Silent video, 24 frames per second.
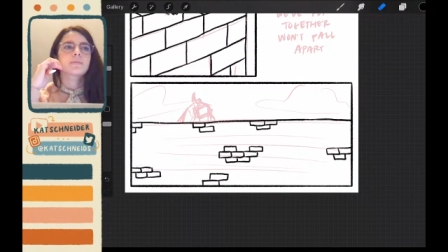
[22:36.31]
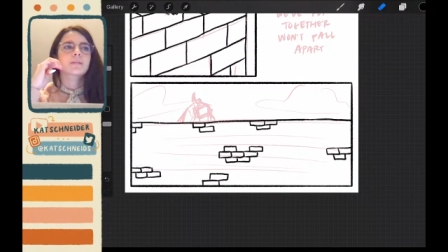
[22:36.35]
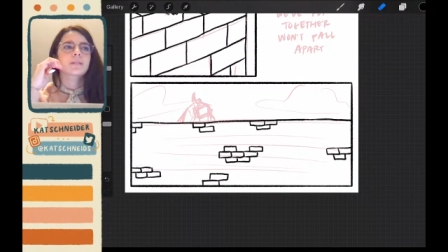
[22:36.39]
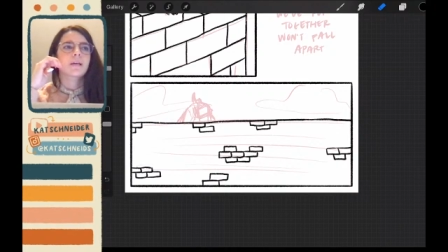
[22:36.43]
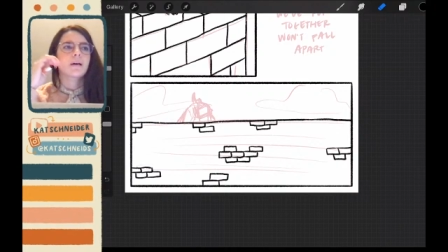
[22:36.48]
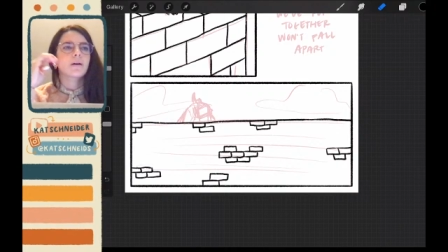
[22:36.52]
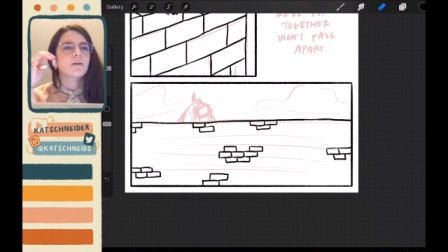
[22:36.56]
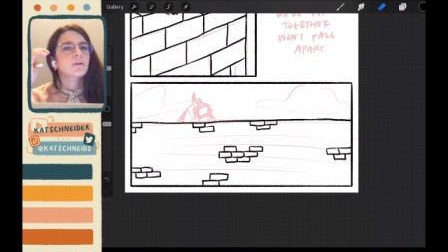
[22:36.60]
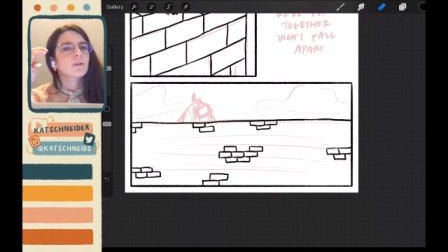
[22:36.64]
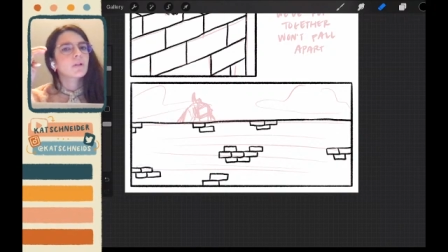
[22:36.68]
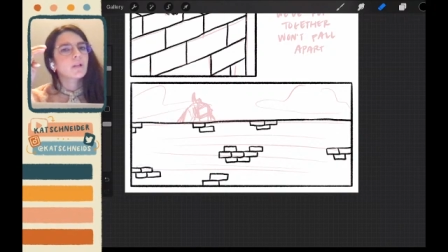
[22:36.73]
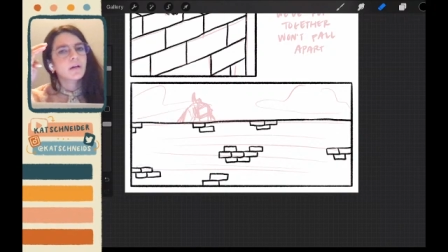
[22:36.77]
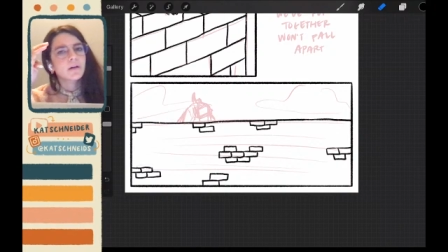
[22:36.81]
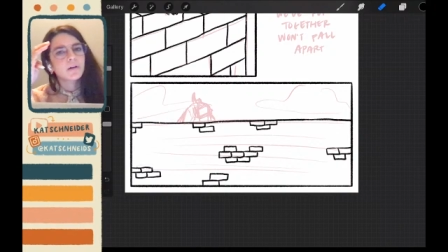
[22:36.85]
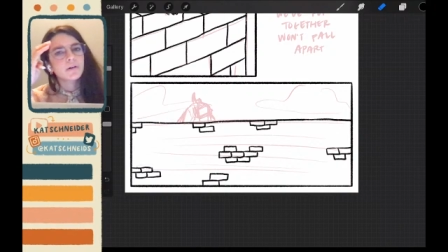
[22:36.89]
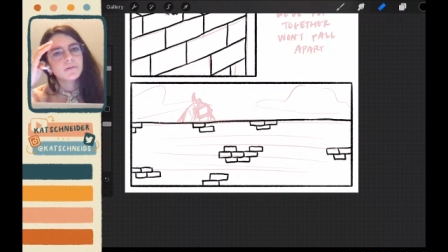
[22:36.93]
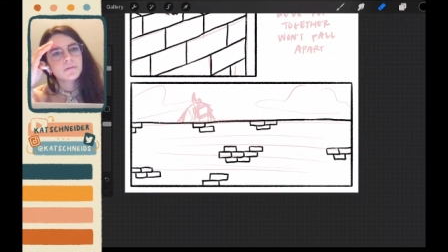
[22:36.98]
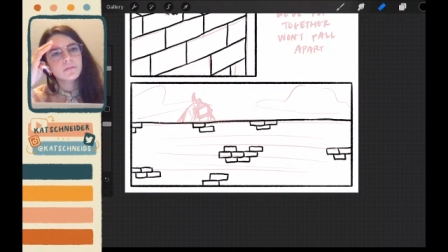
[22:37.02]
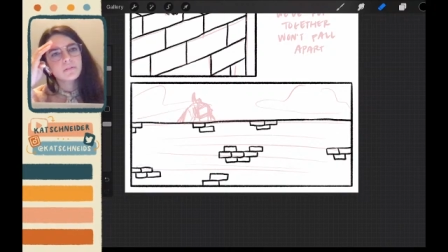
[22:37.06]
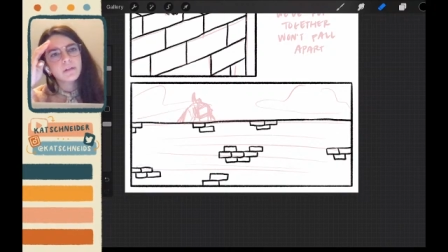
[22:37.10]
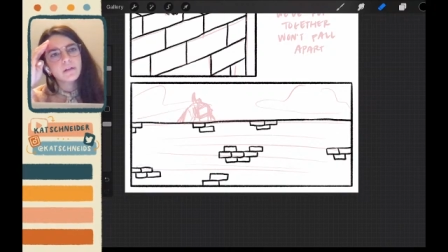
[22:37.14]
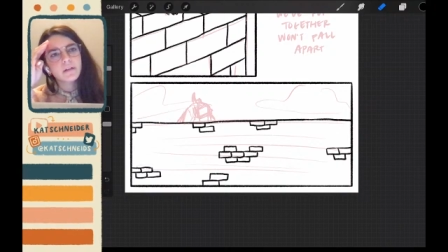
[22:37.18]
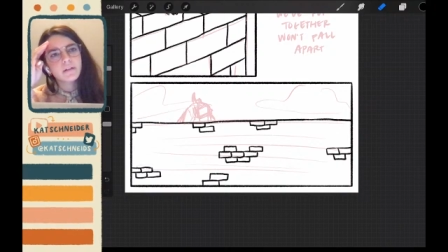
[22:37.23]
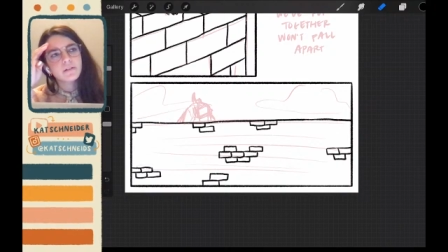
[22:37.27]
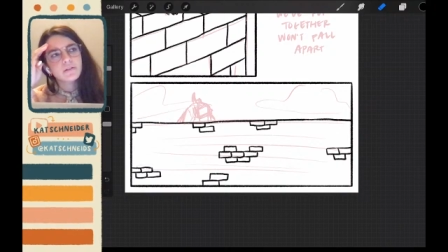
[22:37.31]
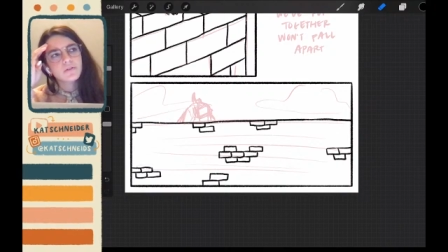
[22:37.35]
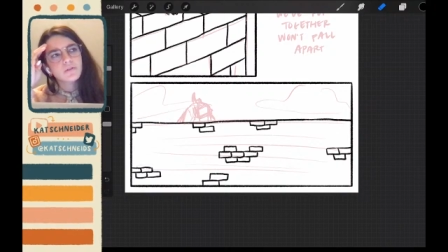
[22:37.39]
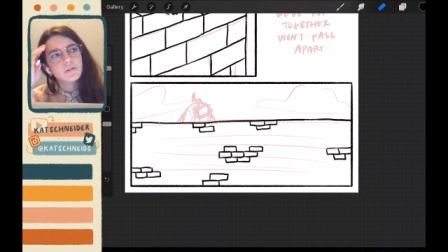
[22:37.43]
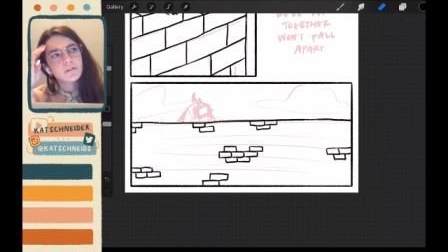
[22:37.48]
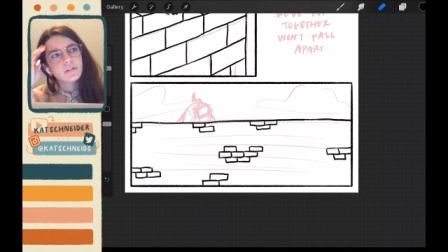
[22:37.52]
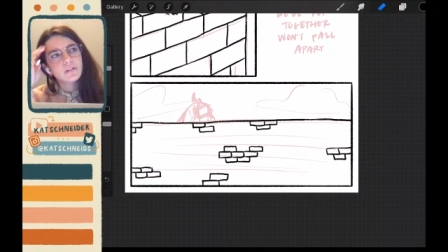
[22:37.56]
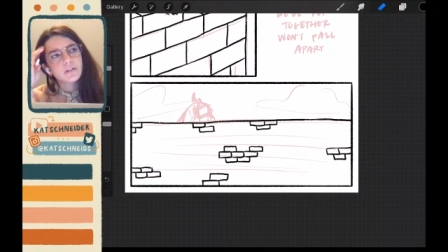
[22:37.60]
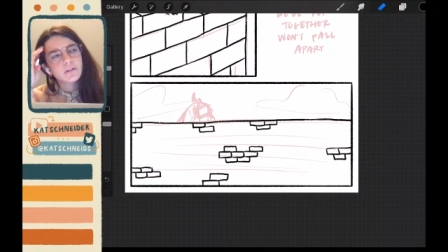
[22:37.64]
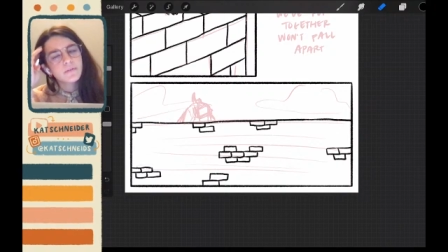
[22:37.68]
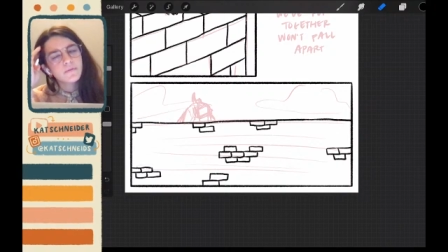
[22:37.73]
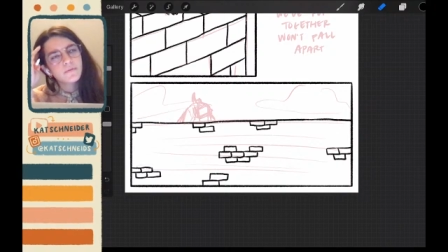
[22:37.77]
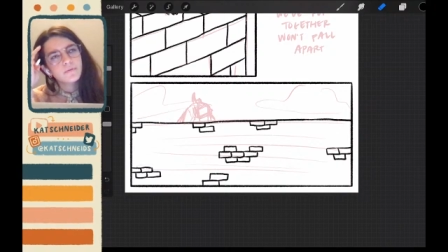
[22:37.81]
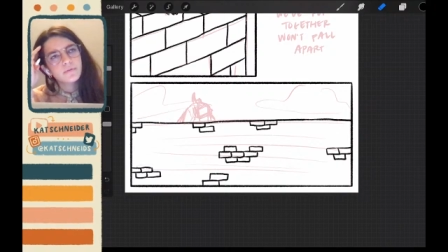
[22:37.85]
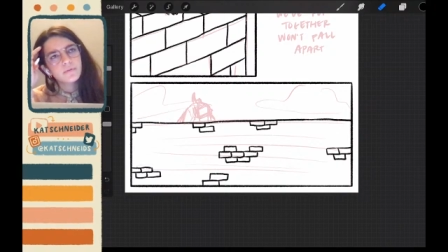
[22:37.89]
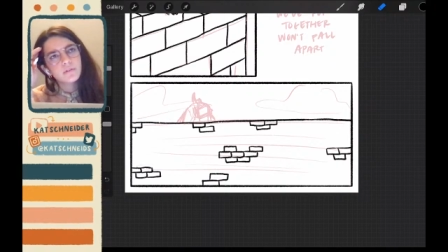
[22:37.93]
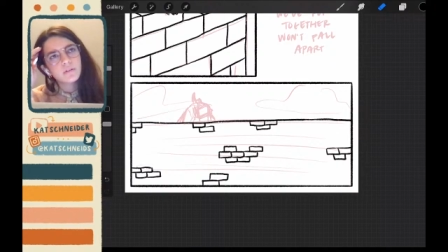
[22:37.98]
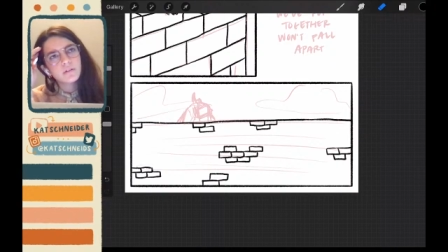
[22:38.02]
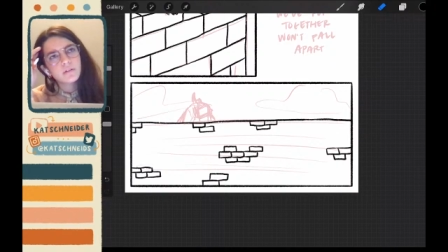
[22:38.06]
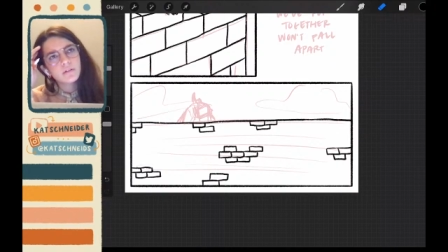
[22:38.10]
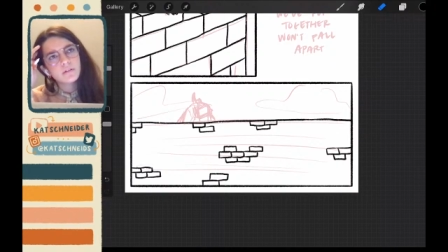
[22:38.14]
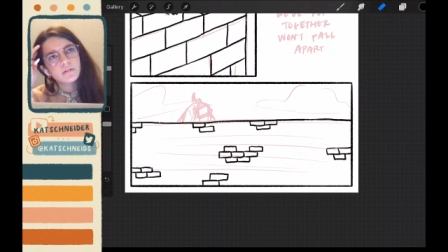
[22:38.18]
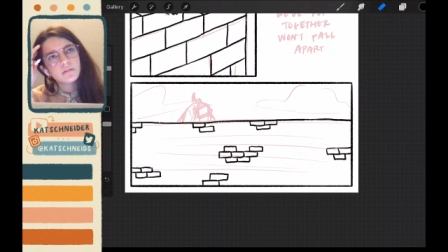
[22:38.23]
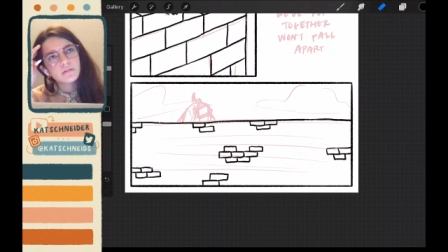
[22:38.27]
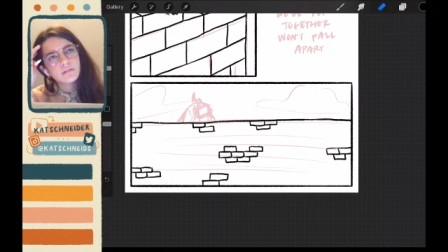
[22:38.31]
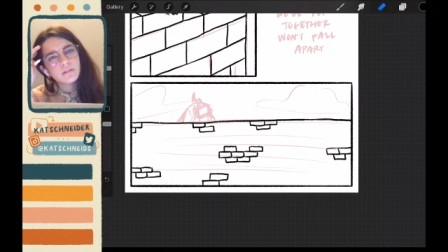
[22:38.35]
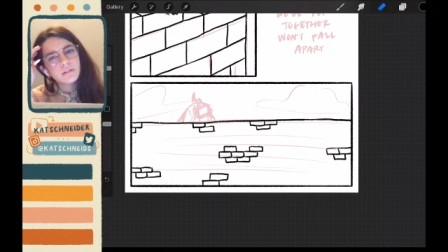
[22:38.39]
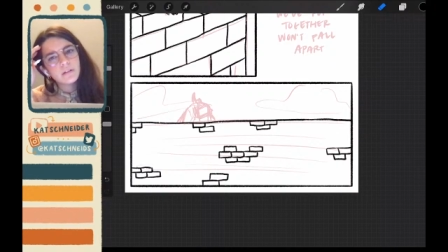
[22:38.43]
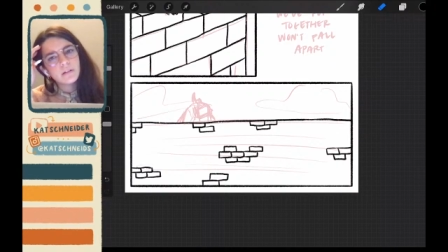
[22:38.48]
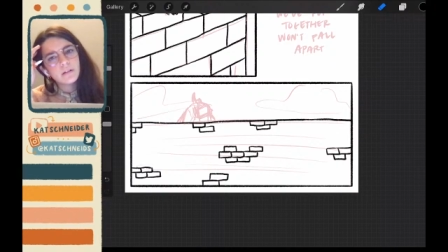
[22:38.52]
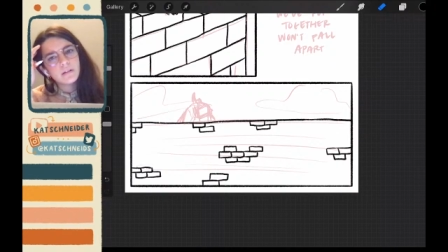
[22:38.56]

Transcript: SoundCloud, like searching for